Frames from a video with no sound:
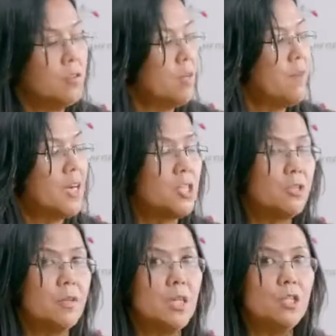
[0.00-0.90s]
So I've actually
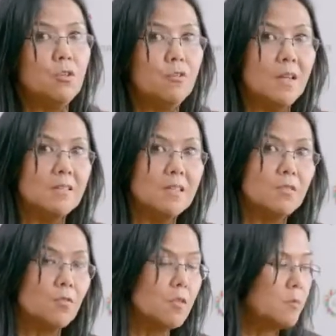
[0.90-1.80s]
created 2 fencings
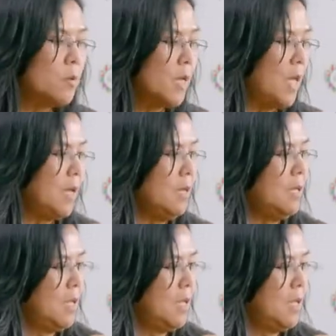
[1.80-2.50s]
for this bouquet